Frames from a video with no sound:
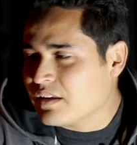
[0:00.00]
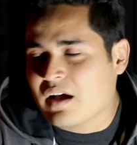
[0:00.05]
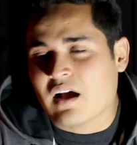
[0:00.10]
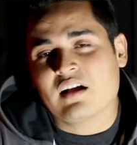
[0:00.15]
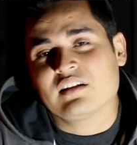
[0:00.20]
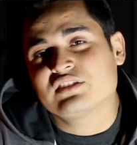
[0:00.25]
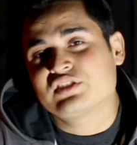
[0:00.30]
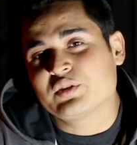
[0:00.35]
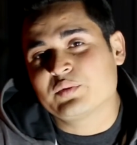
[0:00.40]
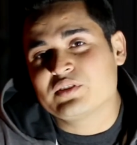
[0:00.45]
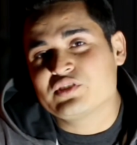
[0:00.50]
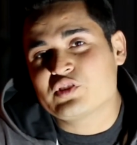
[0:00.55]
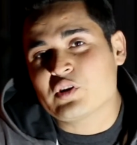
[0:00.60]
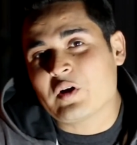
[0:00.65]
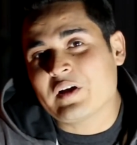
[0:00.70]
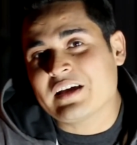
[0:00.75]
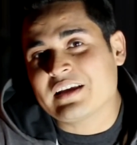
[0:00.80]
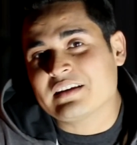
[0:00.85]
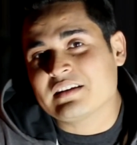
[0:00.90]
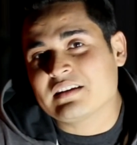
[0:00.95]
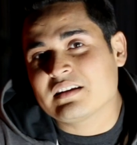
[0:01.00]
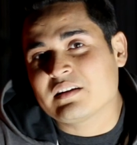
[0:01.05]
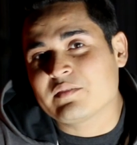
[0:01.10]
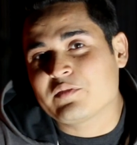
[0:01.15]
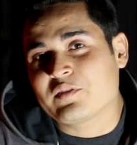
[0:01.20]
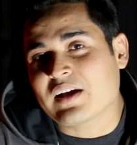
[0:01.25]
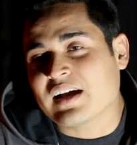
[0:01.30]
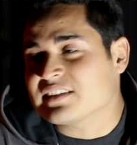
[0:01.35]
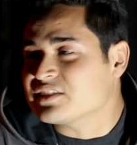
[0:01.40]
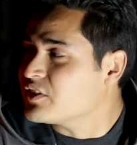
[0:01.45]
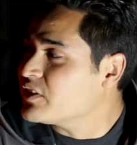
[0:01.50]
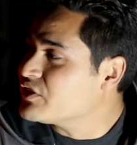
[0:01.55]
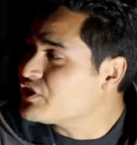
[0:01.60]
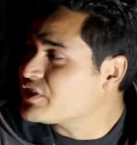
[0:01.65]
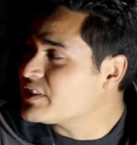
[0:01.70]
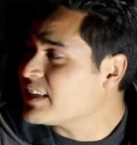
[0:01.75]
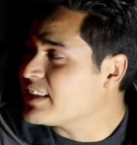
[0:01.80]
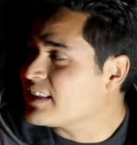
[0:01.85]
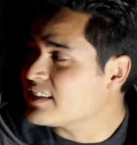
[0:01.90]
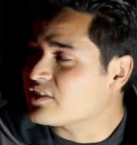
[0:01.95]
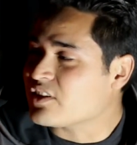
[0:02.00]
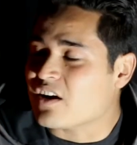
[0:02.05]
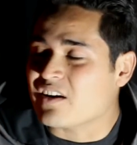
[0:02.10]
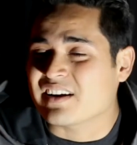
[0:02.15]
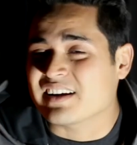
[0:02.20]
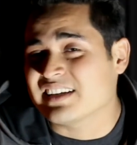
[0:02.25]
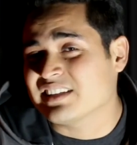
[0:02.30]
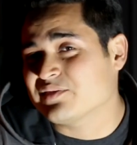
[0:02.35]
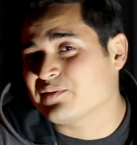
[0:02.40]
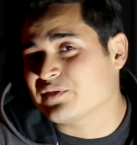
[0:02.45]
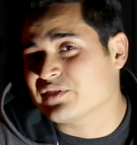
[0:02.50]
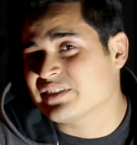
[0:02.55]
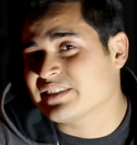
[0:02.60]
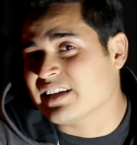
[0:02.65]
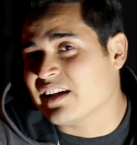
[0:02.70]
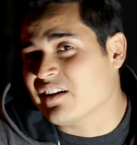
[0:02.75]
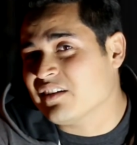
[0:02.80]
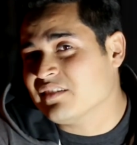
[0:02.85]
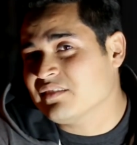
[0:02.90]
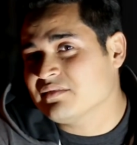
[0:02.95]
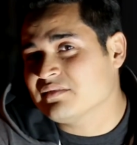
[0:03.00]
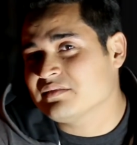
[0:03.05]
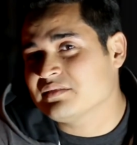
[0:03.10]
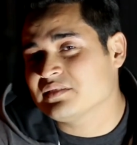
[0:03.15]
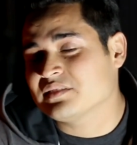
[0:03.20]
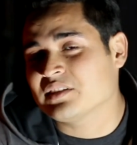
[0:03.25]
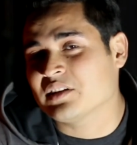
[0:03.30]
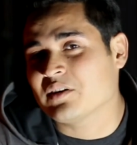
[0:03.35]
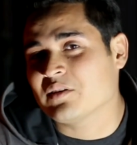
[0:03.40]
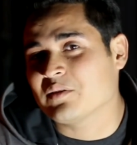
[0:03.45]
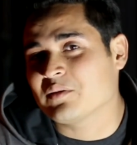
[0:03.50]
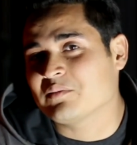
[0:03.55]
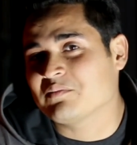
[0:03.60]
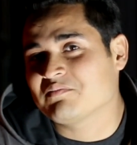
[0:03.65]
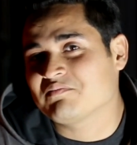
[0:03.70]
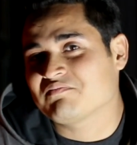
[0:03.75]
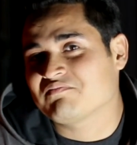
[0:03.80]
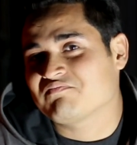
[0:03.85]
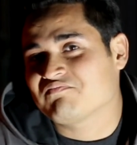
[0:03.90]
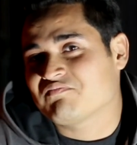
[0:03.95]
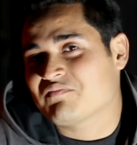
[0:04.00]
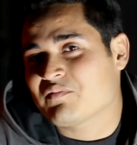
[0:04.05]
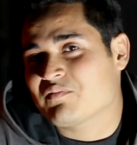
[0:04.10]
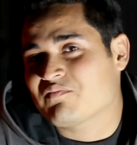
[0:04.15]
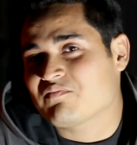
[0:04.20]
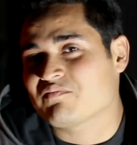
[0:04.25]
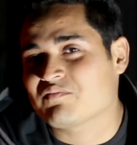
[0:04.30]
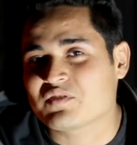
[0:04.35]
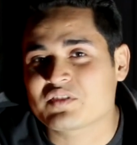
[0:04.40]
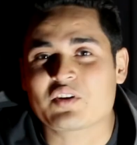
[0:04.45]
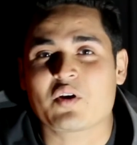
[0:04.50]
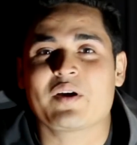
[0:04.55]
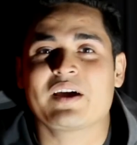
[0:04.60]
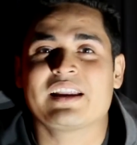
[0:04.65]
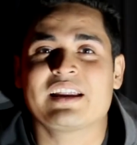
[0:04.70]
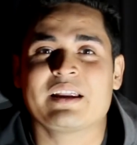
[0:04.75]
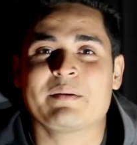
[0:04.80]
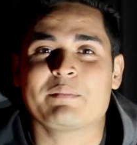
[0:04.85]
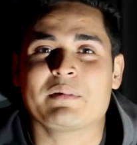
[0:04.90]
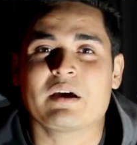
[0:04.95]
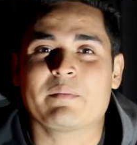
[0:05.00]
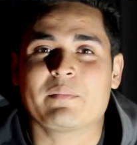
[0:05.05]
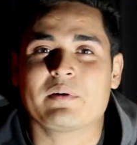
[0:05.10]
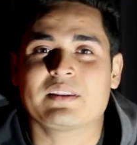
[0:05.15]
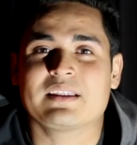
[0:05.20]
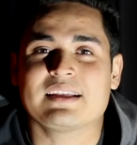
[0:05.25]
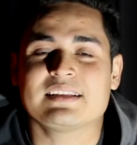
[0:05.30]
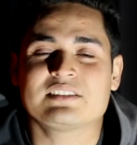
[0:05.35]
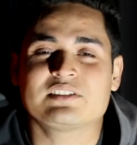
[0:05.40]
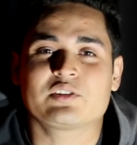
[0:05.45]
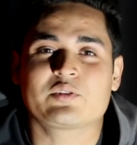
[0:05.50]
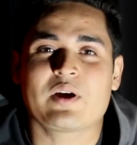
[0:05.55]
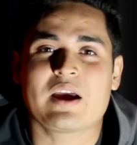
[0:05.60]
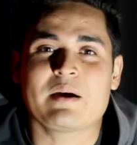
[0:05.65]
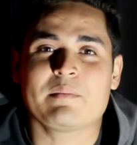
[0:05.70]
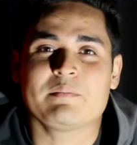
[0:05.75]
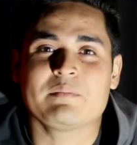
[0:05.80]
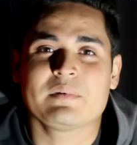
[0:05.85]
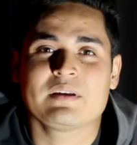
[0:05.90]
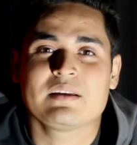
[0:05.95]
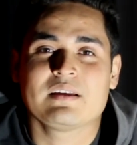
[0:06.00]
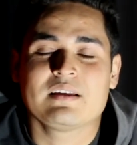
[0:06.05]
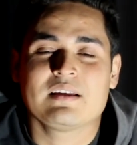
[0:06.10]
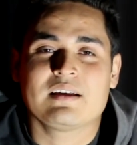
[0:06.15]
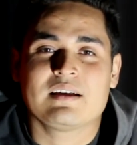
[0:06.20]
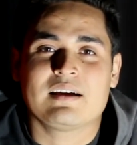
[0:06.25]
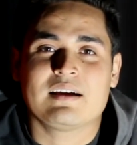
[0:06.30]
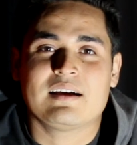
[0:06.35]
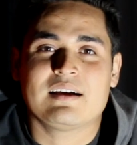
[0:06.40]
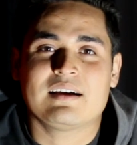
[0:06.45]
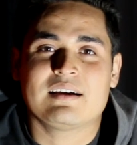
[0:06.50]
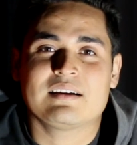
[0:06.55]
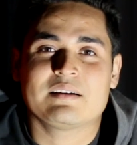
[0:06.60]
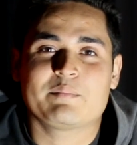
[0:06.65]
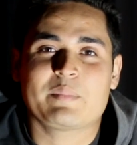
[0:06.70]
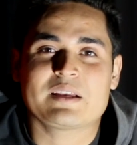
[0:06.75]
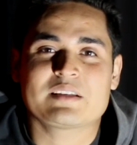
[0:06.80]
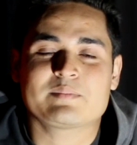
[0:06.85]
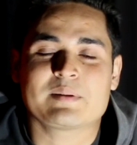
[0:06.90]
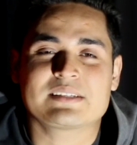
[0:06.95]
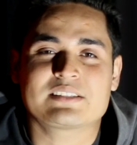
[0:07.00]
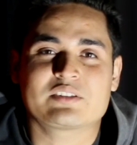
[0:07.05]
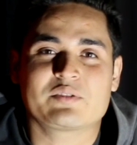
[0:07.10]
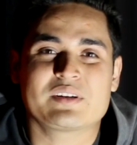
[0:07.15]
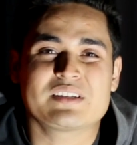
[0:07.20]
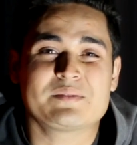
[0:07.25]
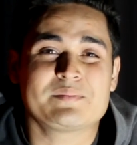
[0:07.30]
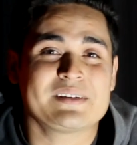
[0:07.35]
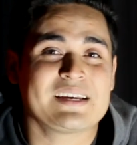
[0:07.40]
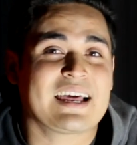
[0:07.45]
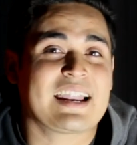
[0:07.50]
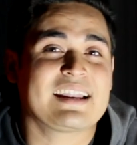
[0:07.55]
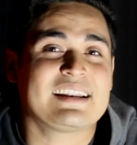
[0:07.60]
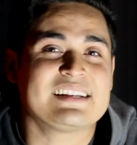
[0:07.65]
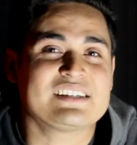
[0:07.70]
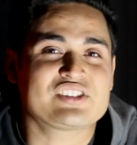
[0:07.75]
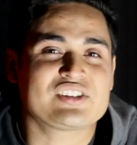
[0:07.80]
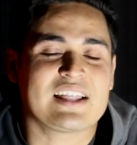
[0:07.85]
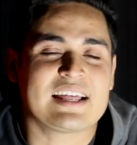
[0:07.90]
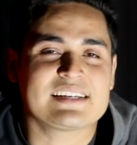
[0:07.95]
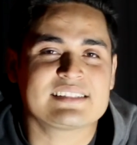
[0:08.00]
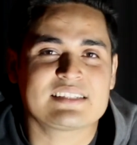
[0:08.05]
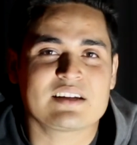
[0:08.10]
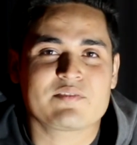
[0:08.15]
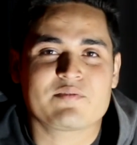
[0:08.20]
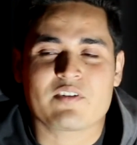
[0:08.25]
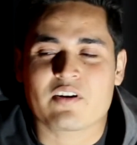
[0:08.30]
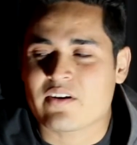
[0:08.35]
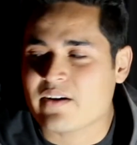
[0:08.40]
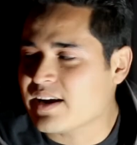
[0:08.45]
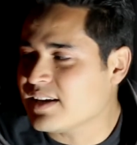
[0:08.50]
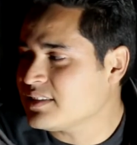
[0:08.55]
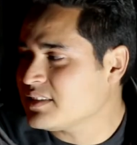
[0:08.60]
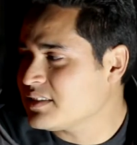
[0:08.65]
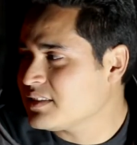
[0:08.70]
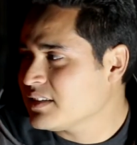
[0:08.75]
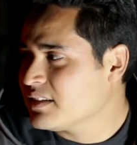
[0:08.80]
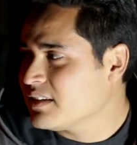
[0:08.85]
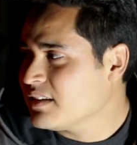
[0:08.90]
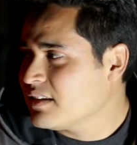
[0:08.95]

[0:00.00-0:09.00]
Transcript: on to enjoy it, and if you guys are interested, this car is for sale, so go ahead and hit me up on the Instagram. Best place to reach me at initializedfrs.